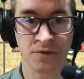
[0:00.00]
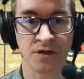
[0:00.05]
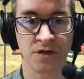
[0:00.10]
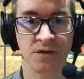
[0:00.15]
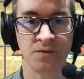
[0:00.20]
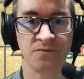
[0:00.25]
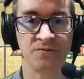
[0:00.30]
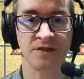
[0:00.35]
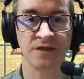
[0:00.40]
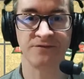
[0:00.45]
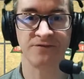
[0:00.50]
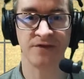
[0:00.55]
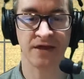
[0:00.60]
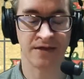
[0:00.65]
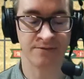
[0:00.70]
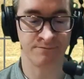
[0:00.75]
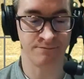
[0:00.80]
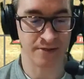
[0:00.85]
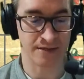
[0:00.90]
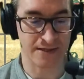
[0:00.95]
Hopefully for
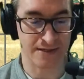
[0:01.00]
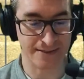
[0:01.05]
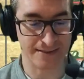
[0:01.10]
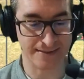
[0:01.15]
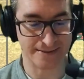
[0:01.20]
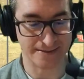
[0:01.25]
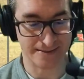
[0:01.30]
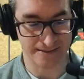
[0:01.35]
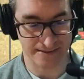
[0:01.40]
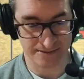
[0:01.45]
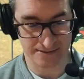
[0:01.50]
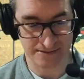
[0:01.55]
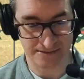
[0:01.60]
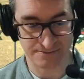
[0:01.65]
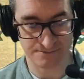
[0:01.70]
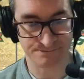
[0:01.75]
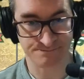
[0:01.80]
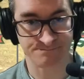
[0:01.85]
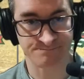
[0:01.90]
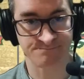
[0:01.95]
him, he
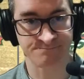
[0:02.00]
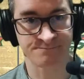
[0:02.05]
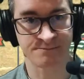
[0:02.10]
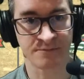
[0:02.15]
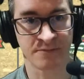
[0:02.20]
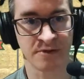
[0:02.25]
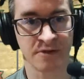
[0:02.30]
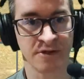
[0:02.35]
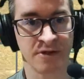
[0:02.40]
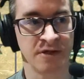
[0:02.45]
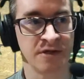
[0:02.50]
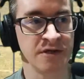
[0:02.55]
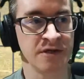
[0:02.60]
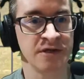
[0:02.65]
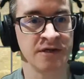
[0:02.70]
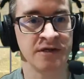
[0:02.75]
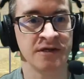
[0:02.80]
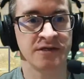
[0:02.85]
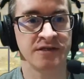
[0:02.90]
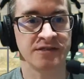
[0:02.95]
does.
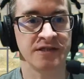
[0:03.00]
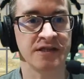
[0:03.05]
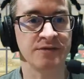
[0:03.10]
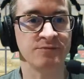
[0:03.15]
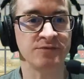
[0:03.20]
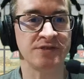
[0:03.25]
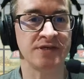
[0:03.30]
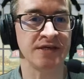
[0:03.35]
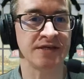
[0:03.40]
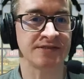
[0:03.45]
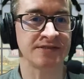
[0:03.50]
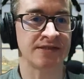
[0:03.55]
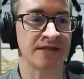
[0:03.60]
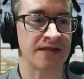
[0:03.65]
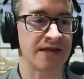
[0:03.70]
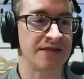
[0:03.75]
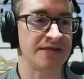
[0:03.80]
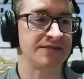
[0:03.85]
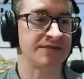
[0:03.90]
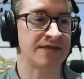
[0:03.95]
So that was
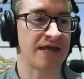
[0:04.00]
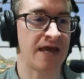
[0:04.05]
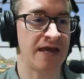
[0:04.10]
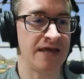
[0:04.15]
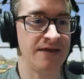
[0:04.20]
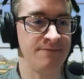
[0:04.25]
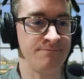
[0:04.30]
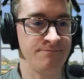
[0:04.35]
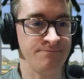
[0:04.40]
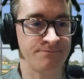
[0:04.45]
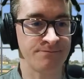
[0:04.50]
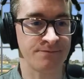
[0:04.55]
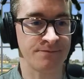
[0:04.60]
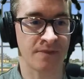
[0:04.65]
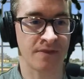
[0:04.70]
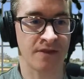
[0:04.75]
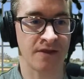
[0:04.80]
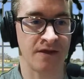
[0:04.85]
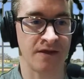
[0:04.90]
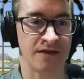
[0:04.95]
yesterday's game,
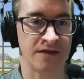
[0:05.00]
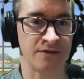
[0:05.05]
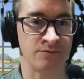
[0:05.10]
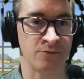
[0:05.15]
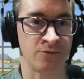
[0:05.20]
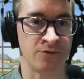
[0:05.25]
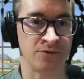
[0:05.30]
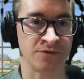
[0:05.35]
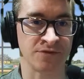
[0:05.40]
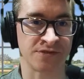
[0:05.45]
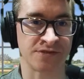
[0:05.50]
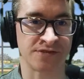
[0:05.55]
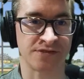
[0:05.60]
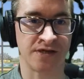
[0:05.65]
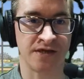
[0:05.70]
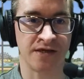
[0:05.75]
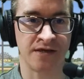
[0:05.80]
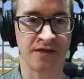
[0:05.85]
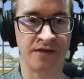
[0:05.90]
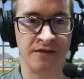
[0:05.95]
and that was
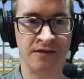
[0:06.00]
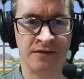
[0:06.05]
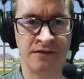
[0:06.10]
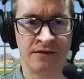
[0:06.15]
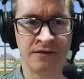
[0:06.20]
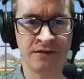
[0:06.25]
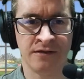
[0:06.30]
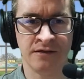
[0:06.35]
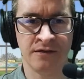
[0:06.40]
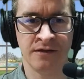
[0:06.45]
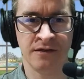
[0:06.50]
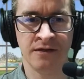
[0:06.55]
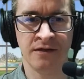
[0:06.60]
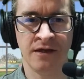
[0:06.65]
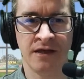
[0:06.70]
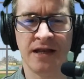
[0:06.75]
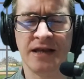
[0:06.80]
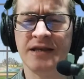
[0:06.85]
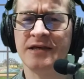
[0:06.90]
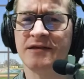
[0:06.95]
a
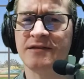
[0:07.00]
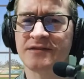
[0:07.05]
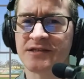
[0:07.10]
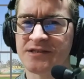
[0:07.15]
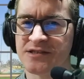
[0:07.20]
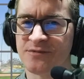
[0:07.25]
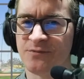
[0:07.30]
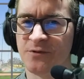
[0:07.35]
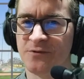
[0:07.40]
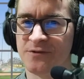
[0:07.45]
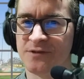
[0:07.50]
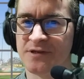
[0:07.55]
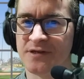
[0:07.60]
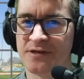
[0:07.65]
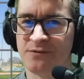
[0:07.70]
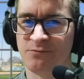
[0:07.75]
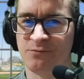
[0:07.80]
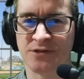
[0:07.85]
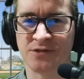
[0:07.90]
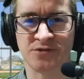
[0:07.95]
little
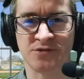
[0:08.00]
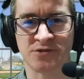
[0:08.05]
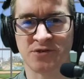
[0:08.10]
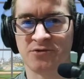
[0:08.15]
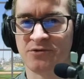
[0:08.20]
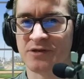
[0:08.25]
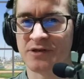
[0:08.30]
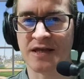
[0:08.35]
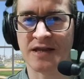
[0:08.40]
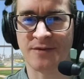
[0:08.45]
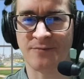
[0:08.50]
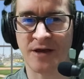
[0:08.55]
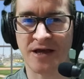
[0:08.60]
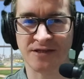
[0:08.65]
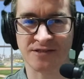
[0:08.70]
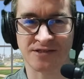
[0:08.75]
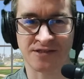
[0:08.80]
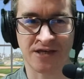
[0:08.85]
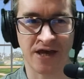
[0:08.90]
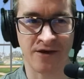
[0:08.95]
disappointing. We just couldn't get the
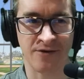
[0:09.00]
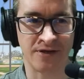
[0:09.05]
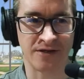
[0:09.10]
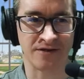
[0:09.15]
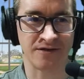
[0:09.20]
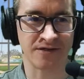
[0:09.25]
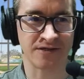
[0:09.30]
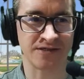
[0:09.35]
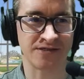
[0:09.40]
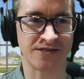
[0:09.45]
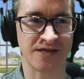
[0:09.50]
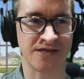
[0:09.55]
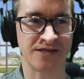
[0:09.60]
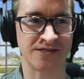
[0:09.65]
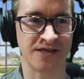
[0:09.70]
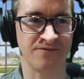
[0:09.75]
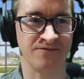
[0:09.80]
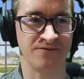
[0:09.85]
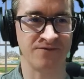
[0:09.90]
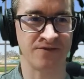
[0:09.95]
bats going. Like I say,
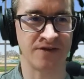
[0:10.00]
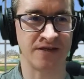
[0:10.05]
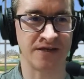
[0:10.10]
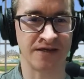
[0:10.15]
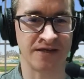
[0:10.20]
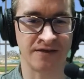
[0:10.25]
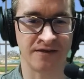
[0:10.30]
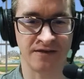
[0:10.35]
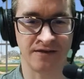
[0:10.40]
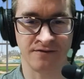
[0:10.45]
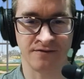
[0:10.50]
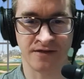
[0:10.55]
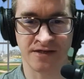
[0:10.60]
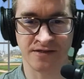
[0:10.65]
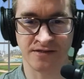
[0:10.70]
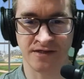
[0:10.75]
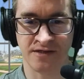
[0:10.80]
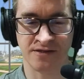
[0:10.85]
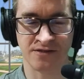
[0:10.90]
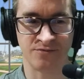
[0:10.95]
7th inning
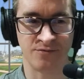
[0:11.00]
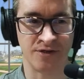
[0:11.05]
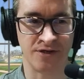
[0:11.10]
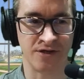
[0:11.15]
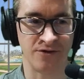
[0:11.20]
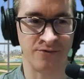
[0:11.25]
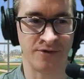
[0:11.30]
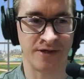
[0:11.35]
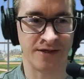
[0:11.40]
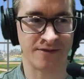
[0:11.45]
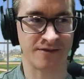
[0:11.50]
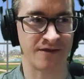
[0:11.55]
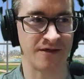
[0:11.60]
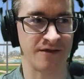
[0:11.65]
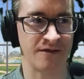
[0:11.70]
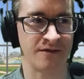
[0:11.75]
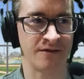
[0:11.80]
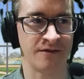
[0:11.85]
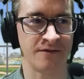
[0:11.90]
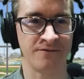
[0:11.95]
into a
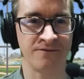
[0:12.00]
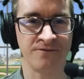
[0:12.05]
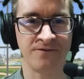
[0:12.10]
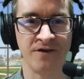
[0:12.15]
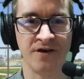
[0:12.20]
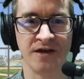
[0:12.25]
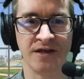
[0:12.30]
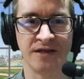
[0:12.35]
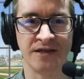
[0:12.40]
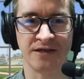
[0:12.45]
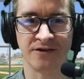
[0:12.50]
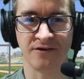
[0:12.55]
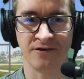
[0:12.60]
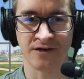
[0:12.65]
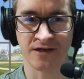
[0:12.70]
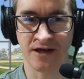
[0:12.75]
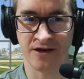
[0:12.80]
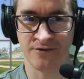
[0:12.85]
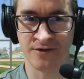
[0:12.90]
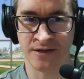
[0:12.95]
no-hitter. Finally got
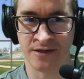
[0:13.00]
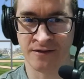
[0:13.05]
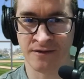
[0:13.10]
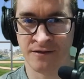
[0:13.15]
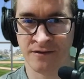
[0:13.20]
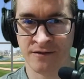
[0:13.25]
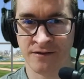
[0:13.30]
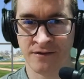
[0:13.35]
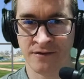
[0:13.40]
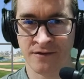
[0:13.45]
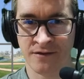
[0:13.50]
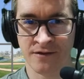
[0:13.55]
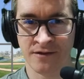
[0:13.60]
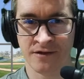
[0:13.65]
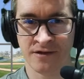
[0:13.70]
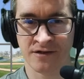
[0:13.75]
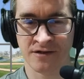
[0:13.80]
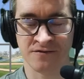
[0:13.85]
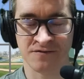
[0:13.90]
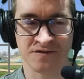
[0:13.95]
going.
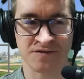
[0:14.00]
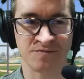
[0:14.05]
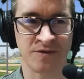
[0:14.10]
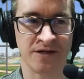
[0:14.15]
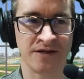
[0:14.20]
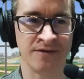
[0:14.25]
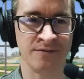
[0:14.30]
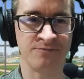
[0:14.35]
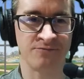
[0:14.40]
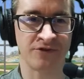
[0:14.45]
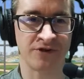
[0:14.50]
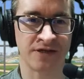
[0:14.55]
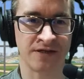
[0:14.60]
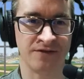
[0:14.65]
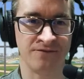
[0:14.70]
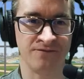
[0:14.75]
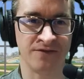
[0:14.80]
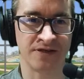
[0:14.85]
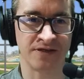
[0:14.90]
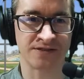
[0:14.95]
Lawrence Butler
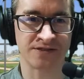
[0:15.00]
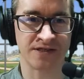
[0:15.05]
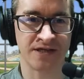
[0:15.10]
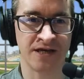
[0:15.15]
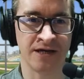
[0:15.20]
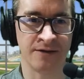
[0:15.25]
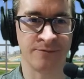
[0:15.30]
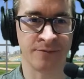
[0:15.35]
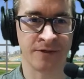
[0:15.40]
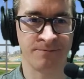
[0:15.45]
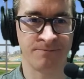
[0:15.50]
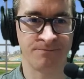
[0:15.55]
breaking things up.